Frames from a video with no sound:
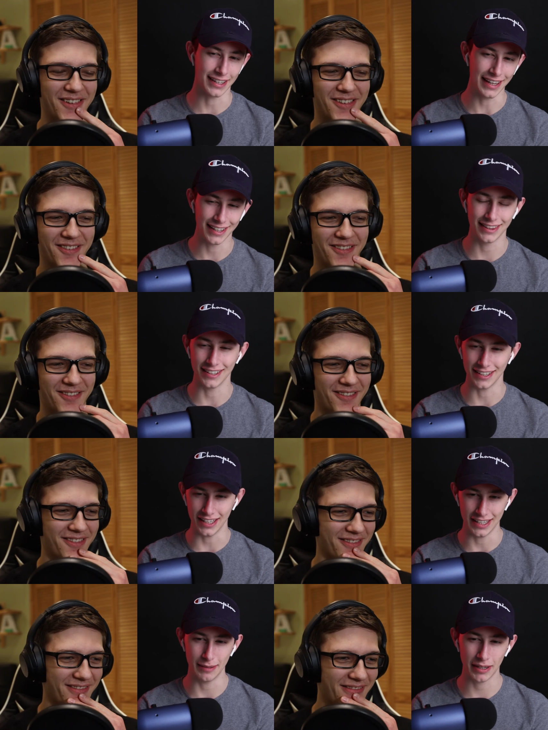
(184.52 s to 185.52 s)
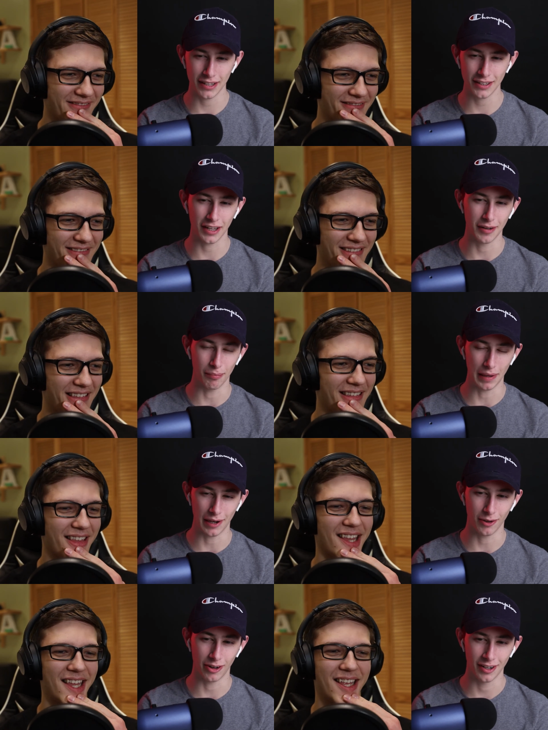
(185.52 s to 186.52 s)
Speaker 1: it in the email
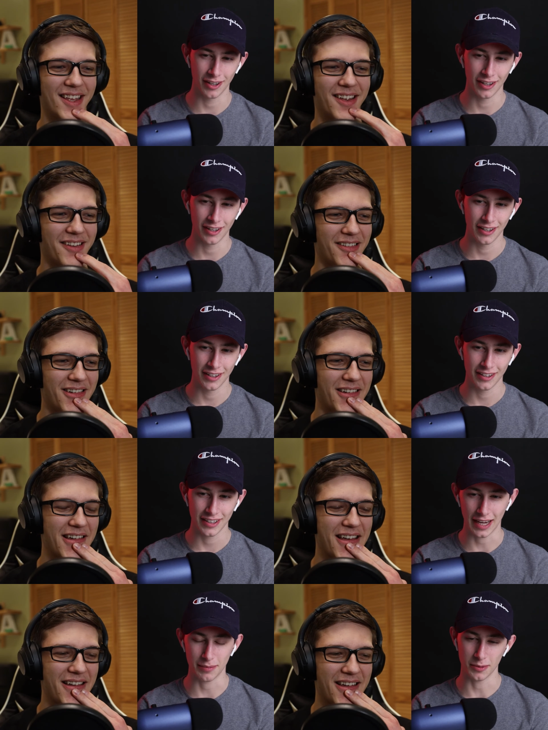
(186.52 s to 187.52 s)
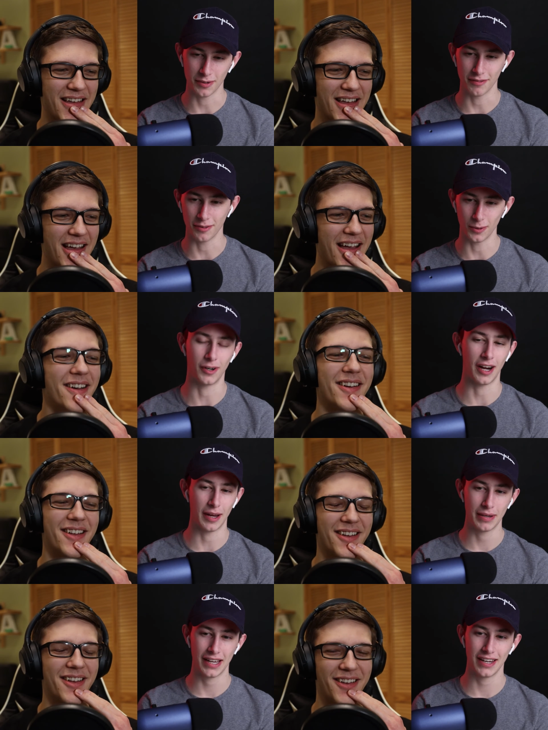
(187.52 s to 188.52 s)
about Capture One for
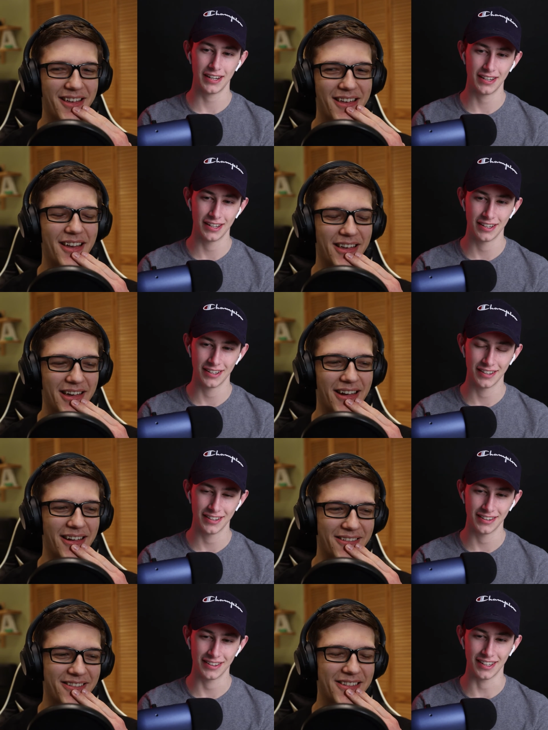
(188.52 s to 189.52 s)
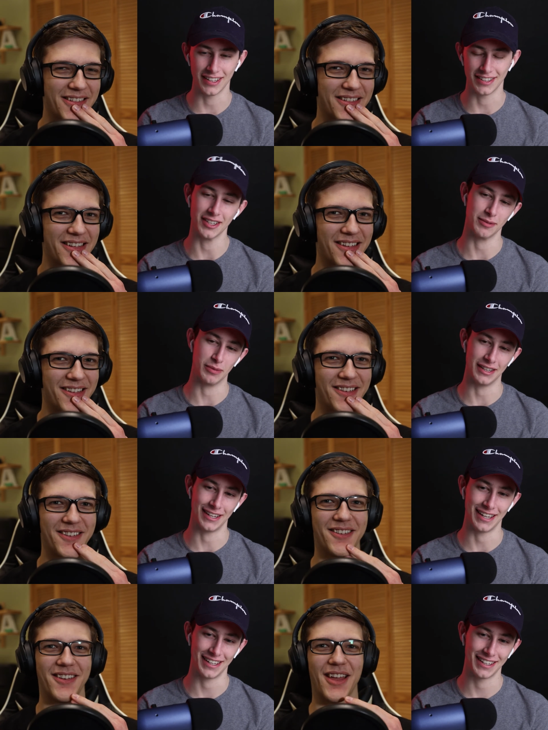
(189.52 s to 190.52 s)
iPad, yeah, that it does
Speaker 2: mean
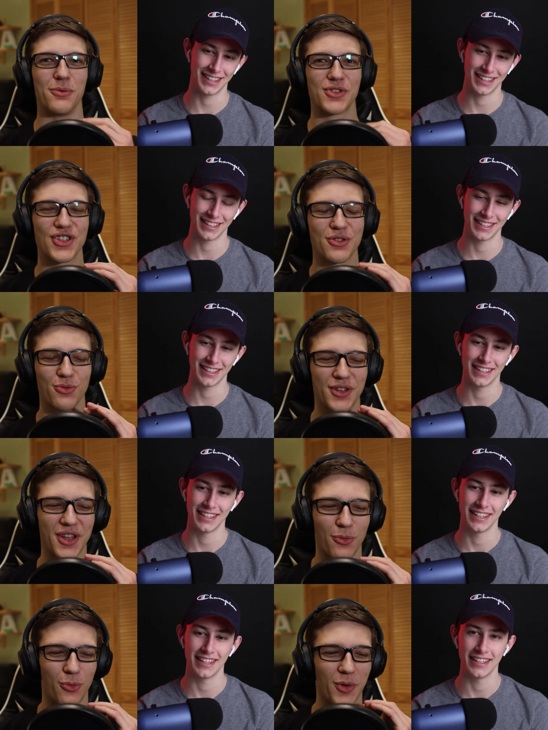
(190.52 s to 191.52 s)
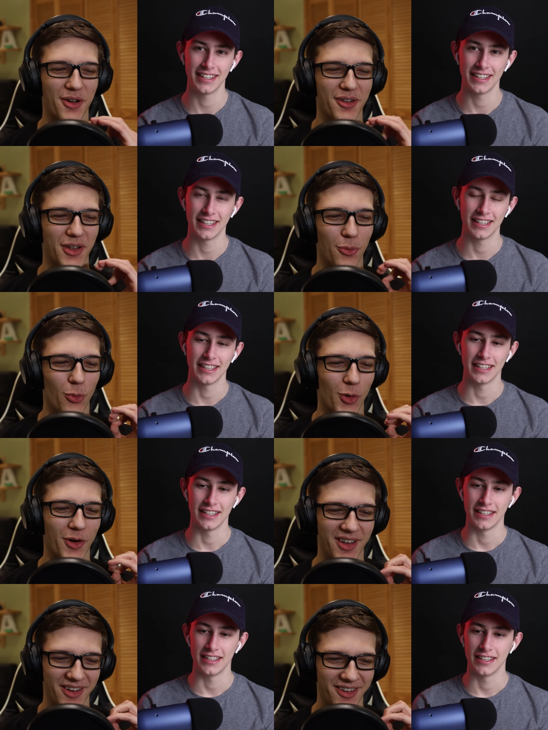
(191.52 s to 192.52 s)
that. It was just really weirdly
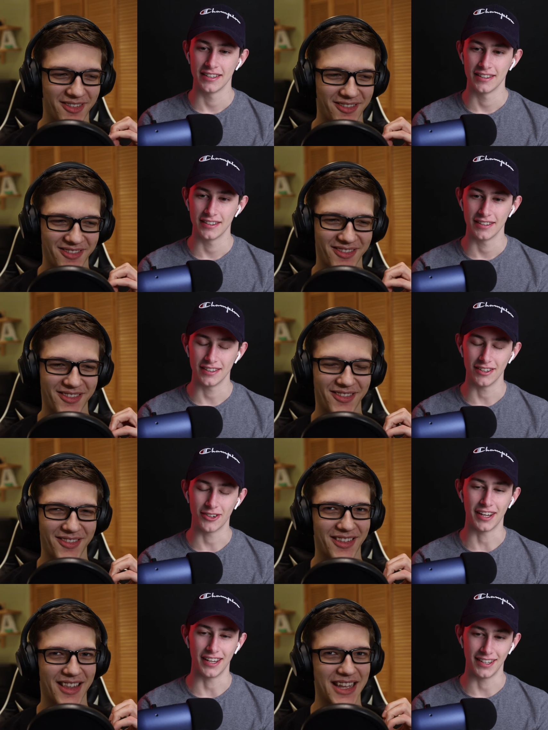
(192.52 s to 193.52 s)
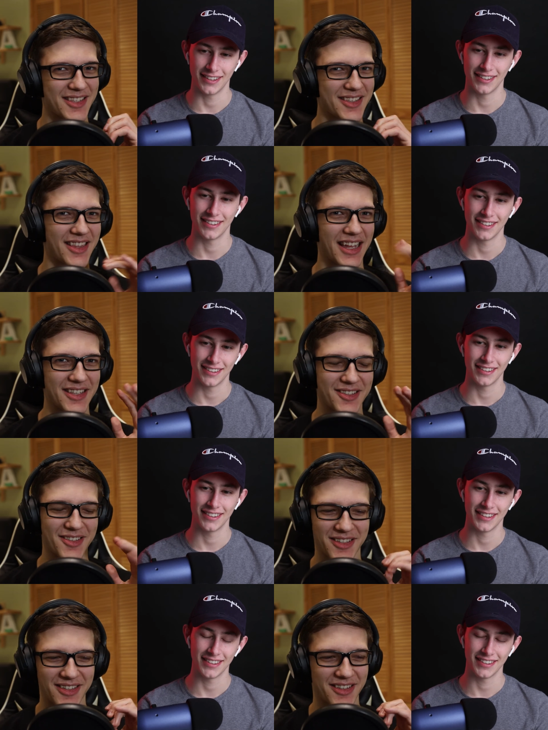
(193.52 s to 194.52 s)
worded. Okay. That's that's
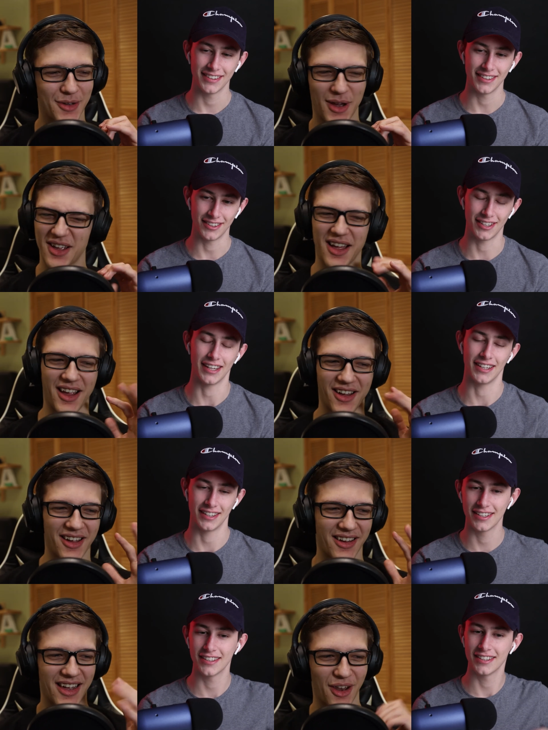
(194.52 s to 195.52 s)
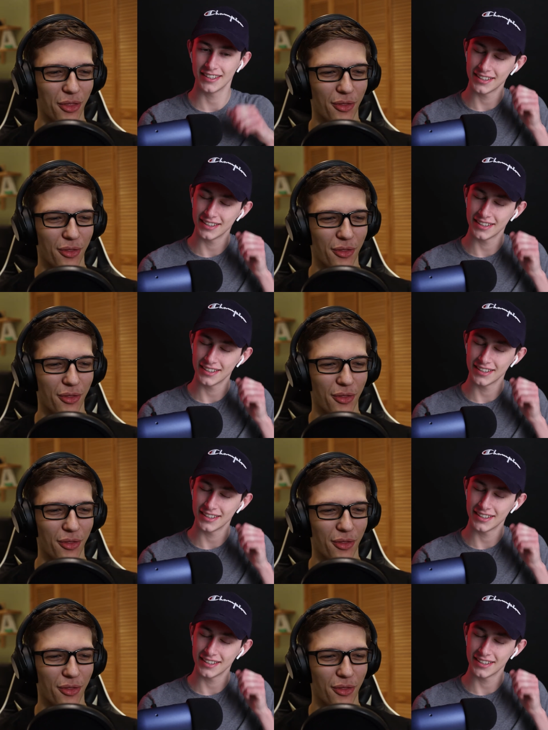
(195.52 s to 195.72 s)
just so I, okay. I got kind of